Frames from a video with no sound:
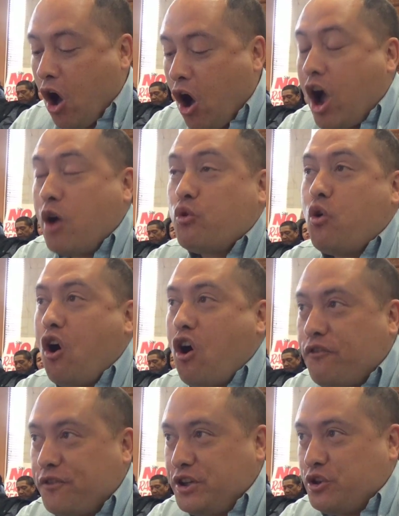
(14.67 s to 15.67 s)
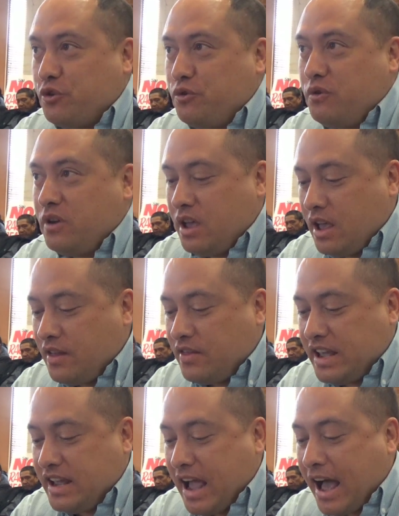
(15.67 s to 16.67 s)
I will offer you
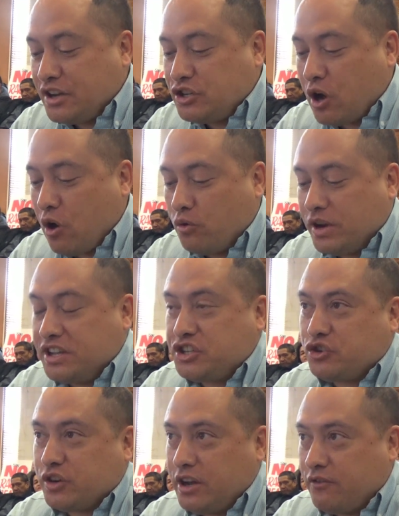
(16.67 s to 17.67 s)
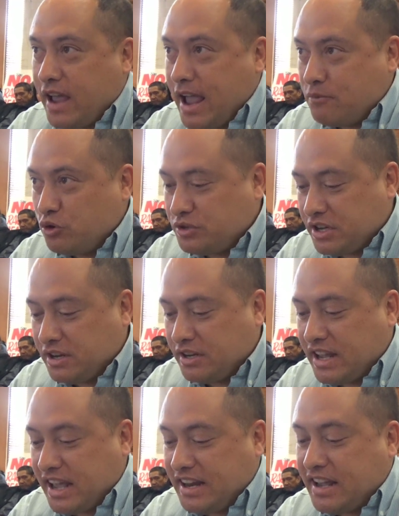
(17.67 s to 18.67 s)
the untold history of Hamilton,
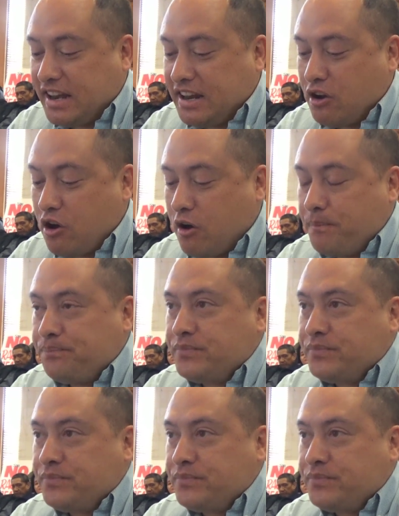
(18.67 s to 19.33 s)
Kirikiriroa.